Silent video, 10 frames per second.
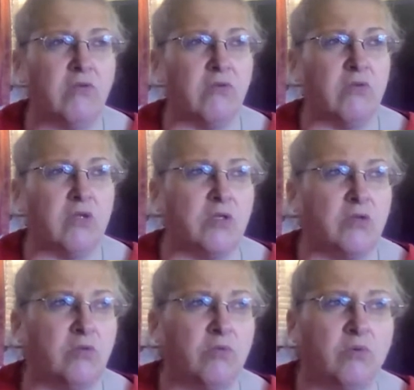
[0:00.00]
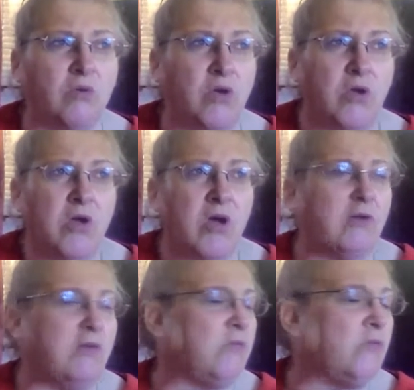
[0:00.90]
or did you? I
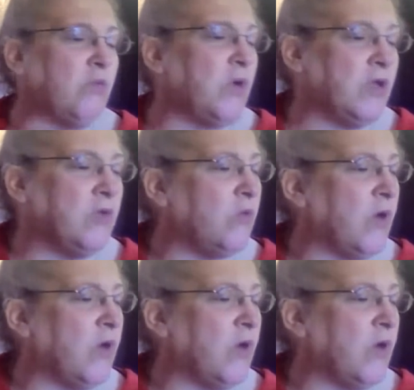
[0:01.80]
don't even know what you were